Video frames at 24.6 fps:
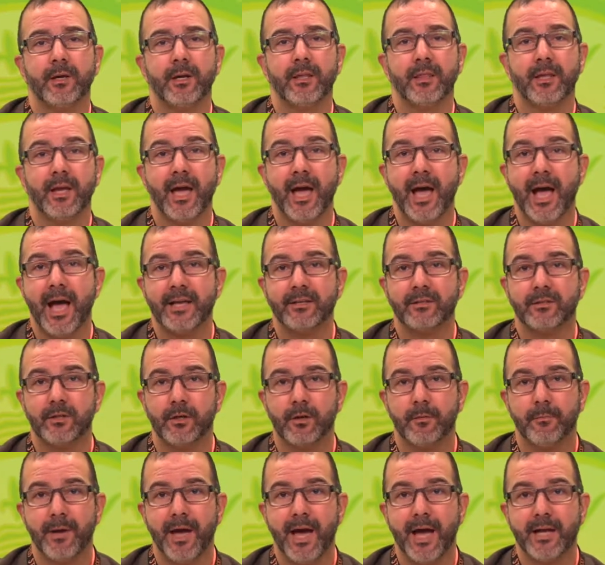that has
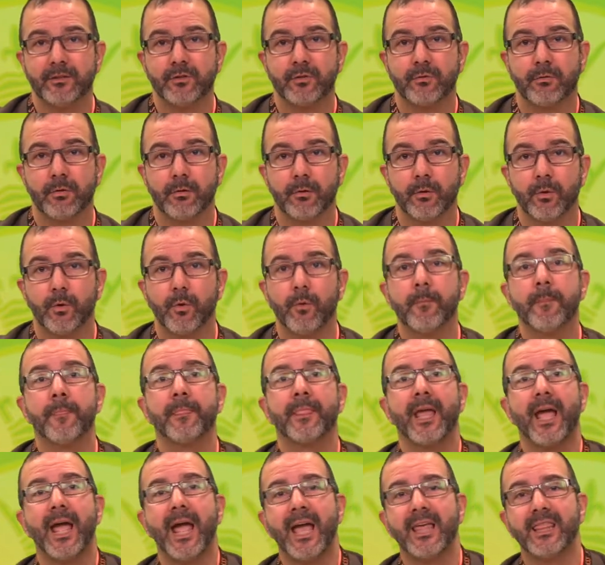their badge through,
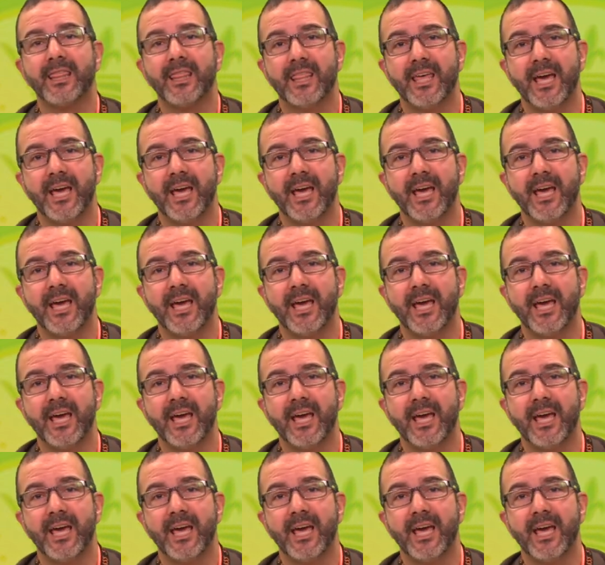and